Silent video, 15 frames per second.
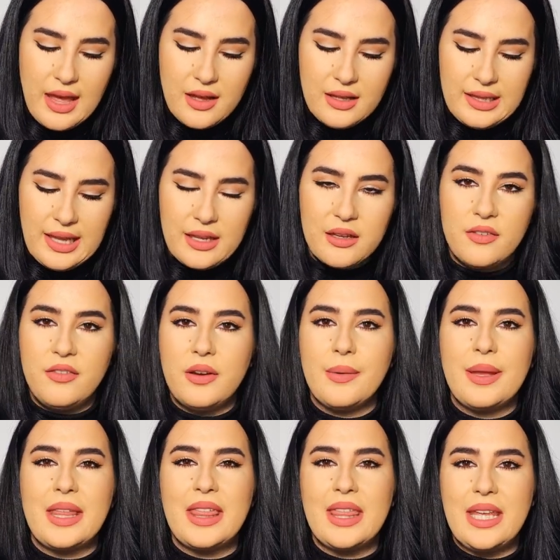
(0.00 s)
uh, like a
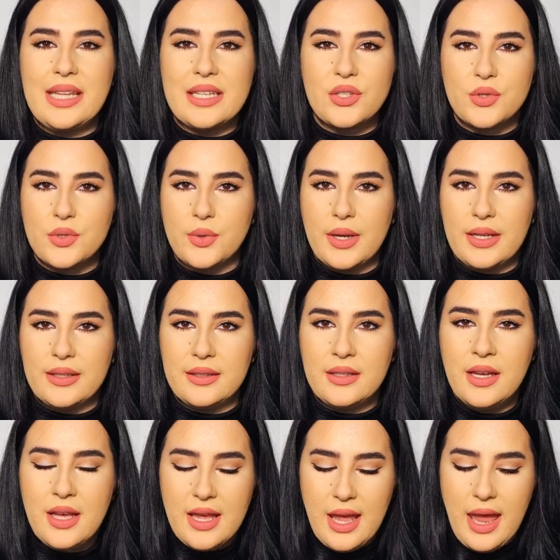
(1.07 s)
very thin
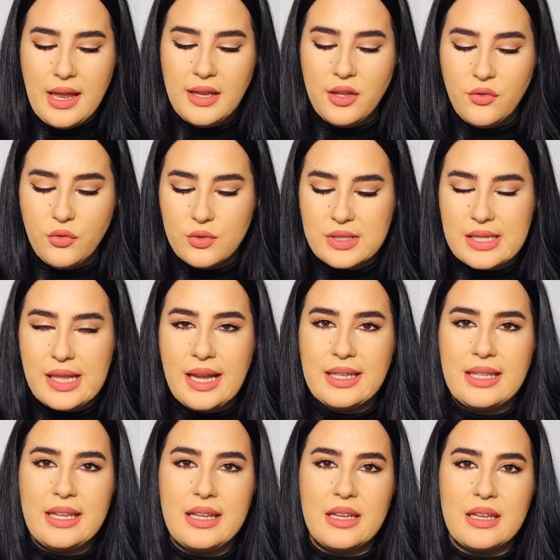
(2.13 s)
strand and if you
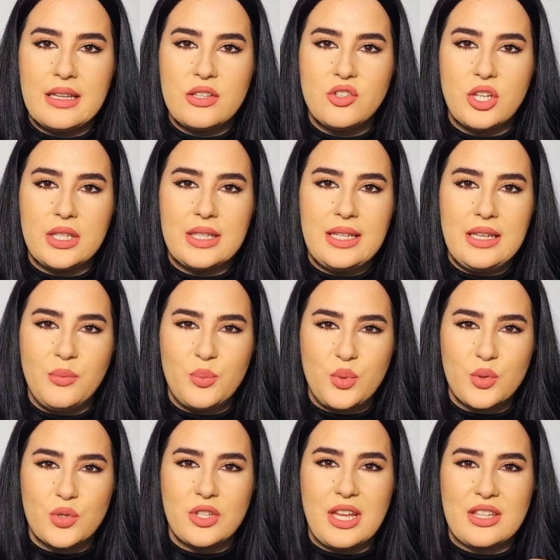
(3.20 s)
slightly gently
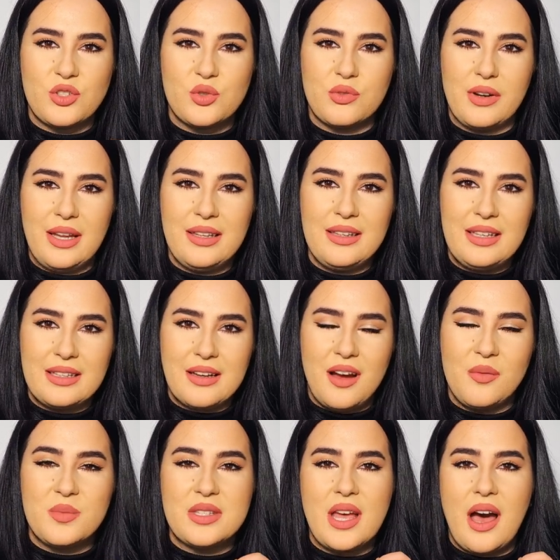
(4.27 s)
push that strand it
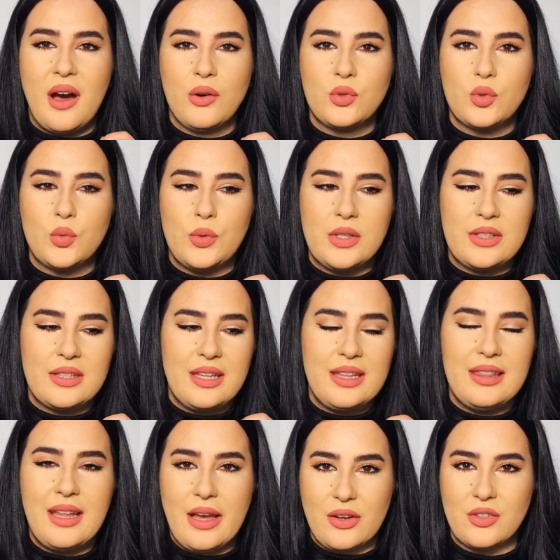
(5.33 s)
comes out with
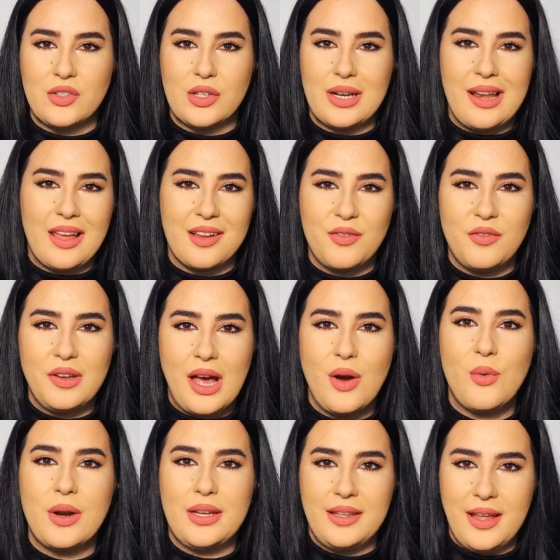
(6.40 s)
nectar like
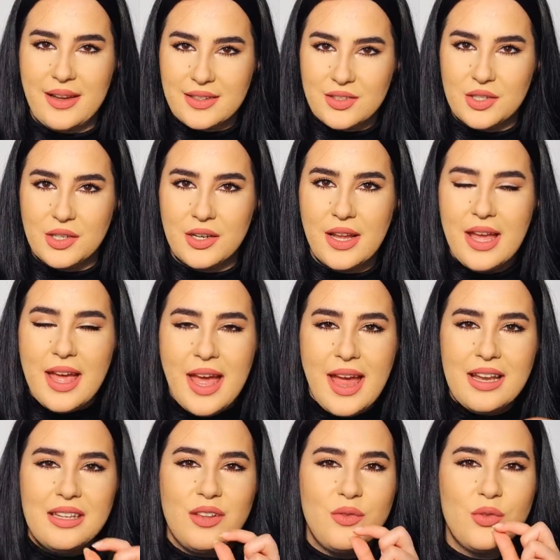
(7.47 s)
flower nectar
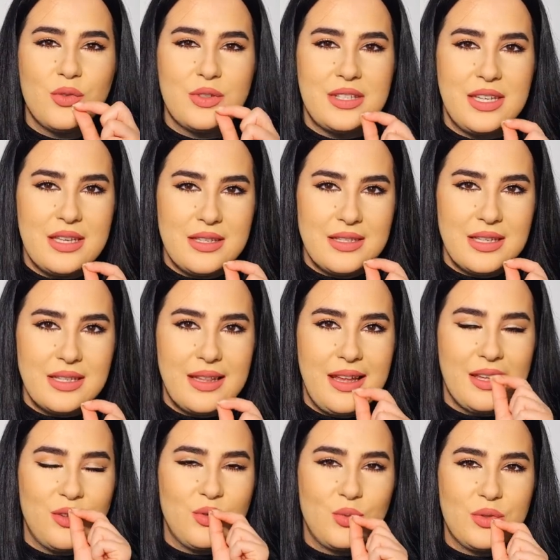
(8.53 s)
and if you taste it
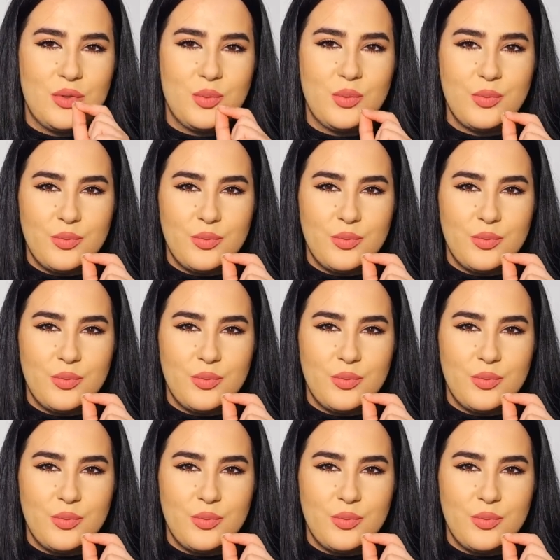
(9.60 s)
like you would